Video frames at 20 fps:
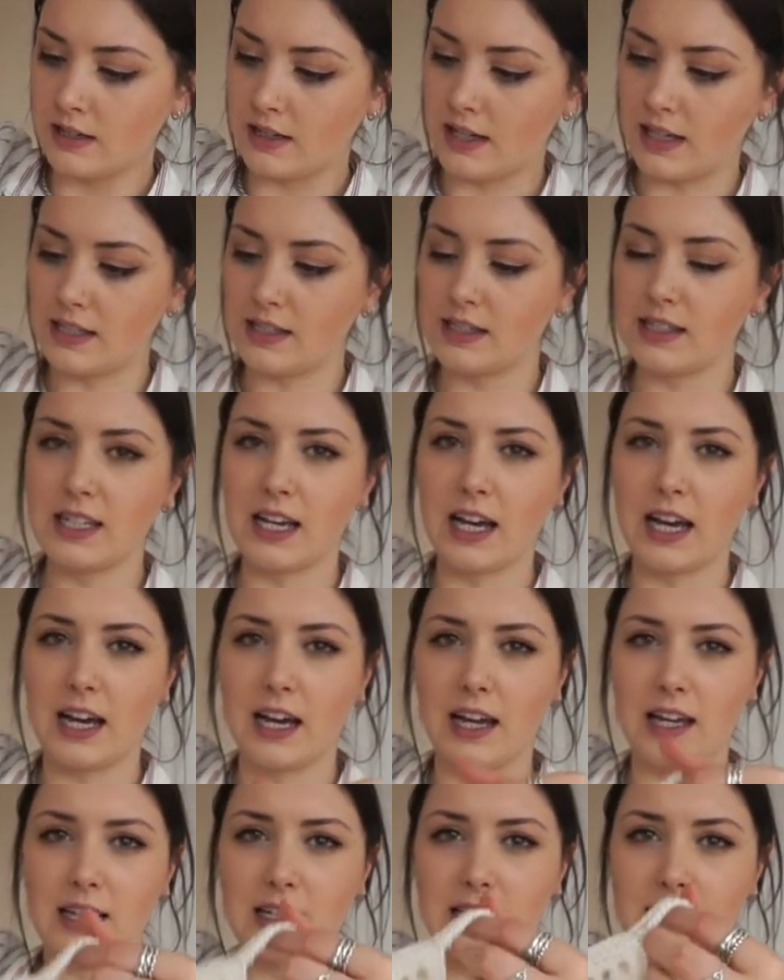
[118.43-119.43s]
nice
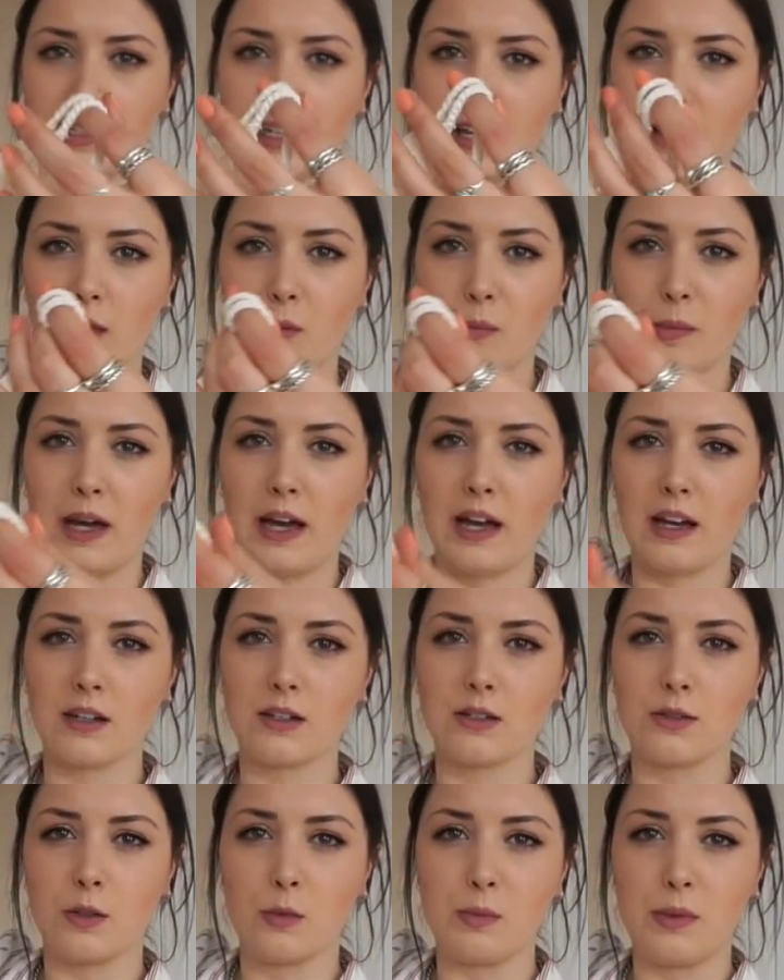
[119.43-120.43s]
ties at the
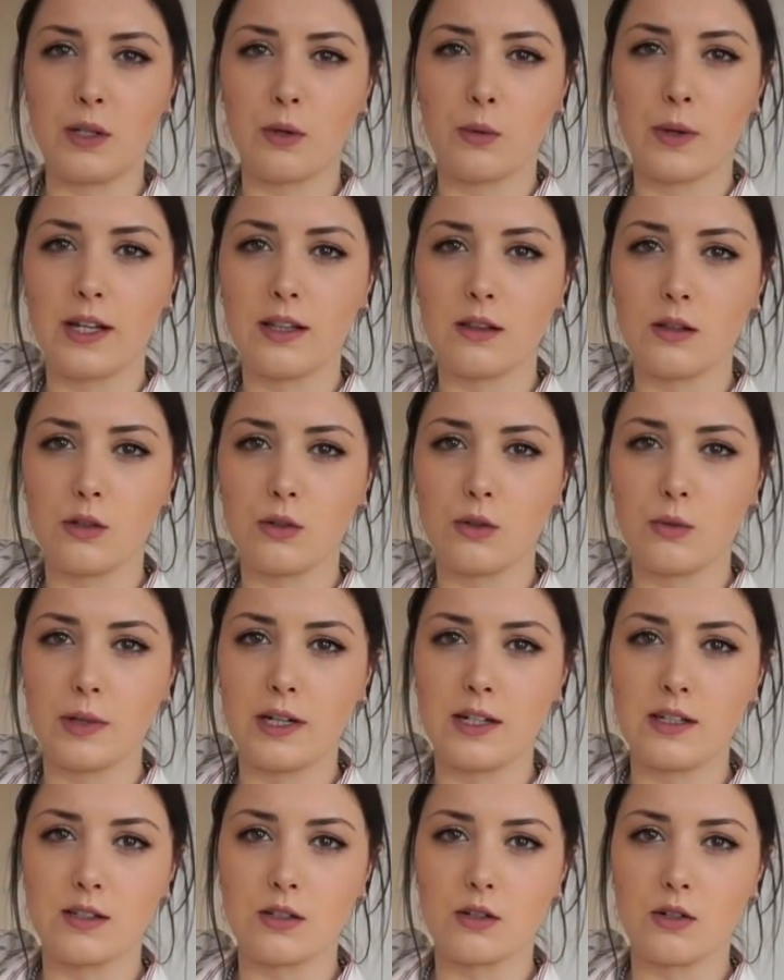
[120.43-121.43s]
back, so it'll be quite low
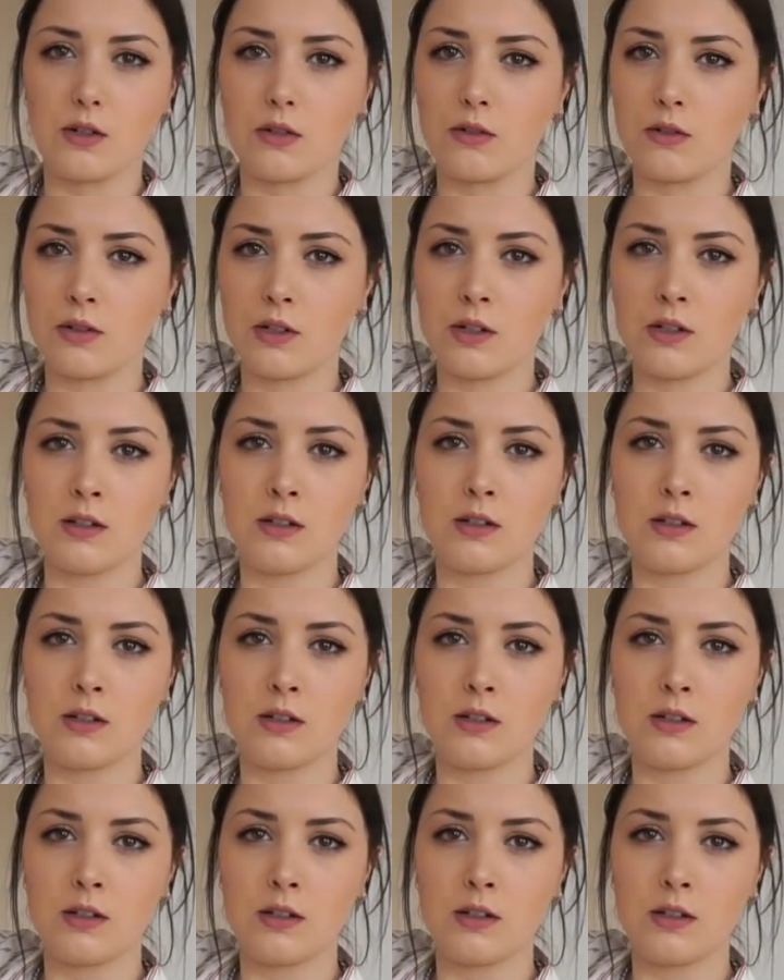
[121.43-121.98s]
when it's on,